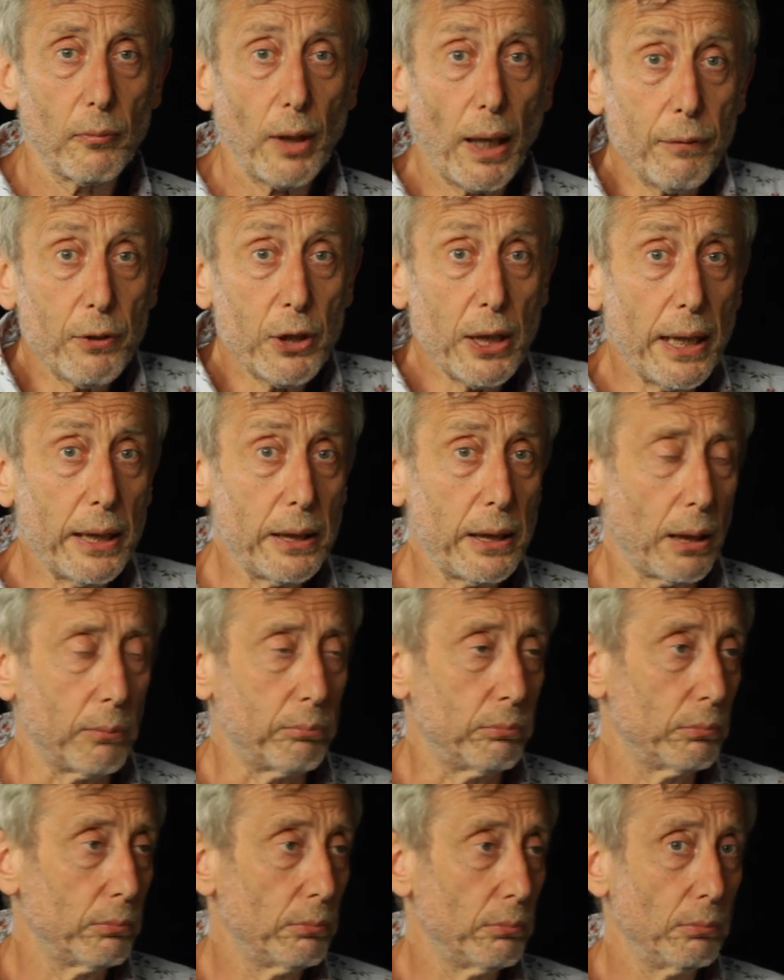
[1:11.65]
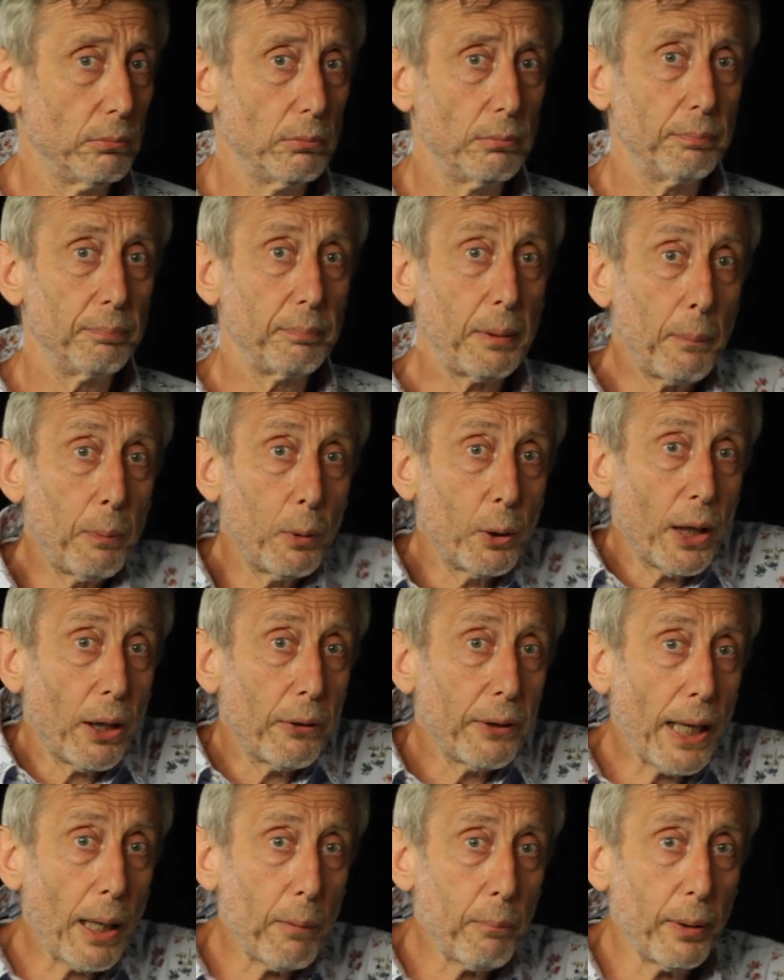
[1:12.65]
I've seen them. People
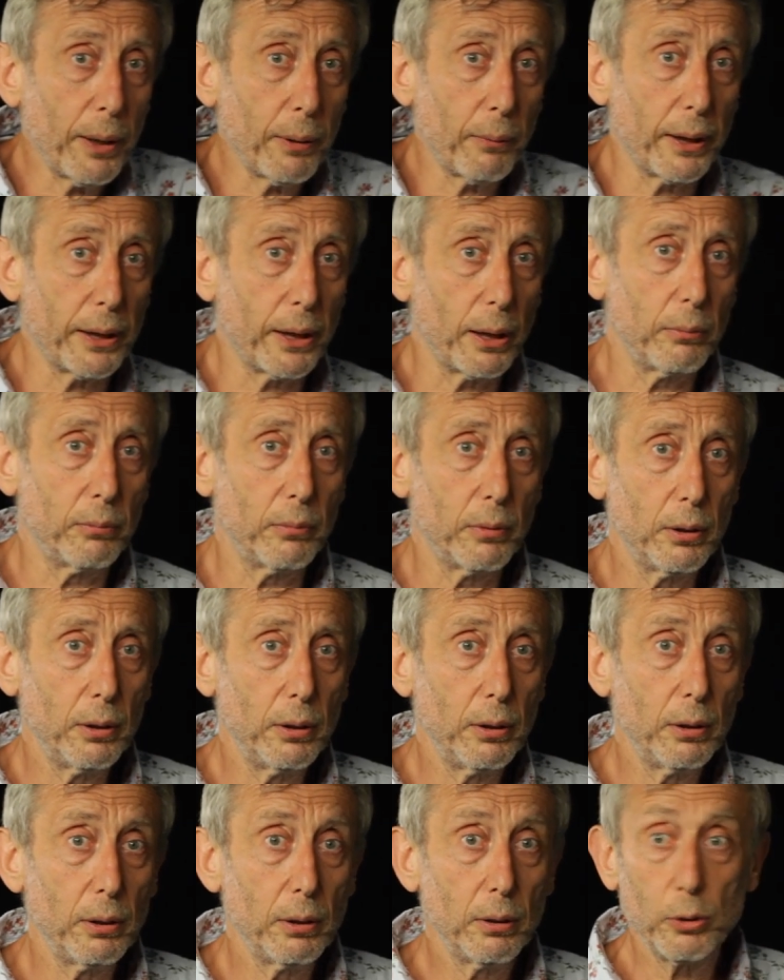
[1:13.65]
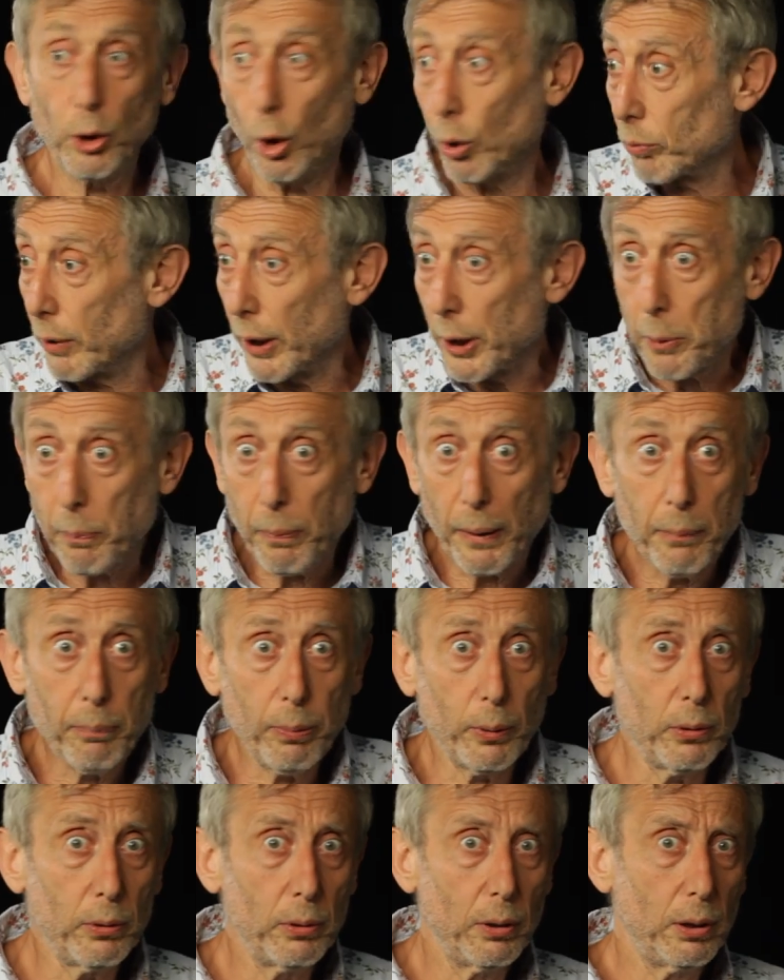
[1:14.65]
go camping with them. Not rich
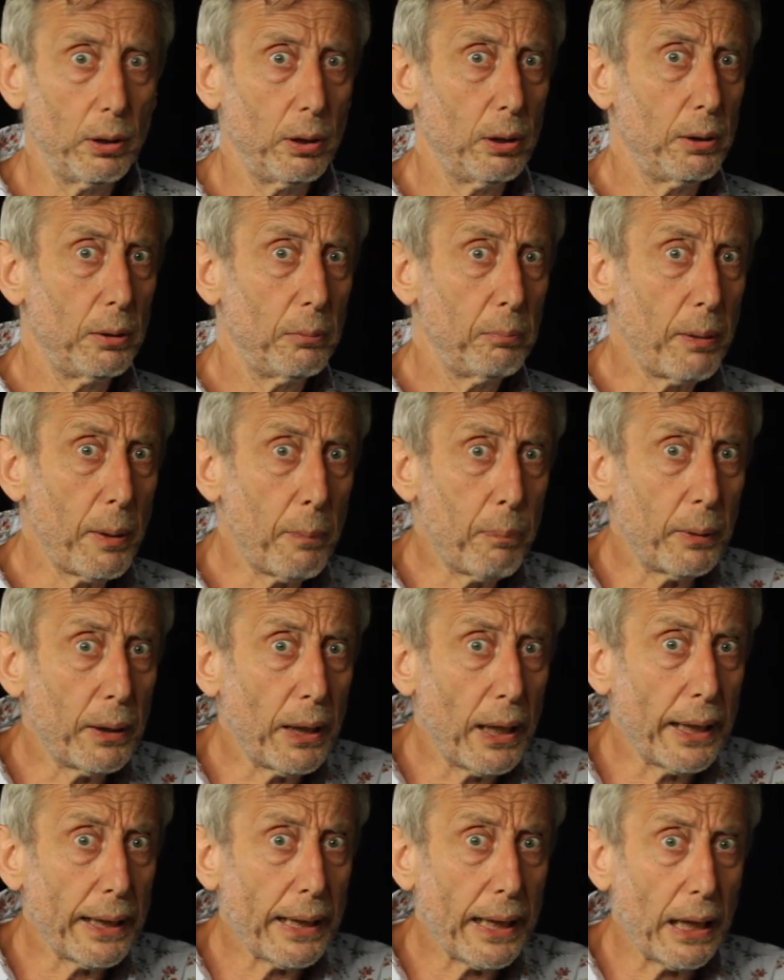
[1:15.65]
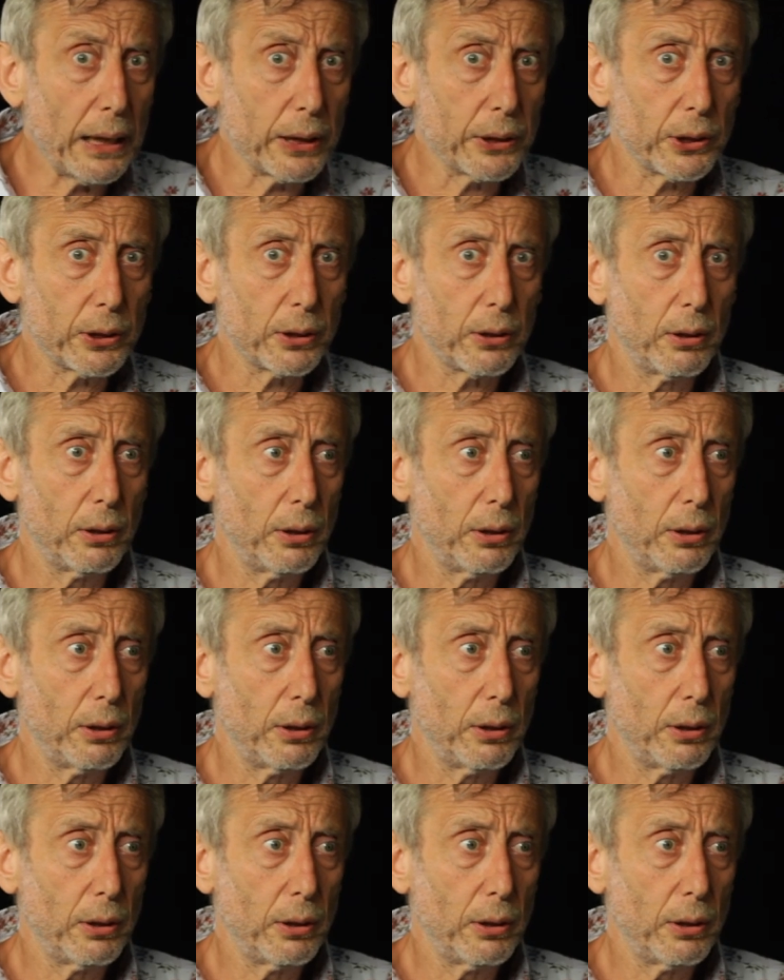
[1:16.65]
people. People like us.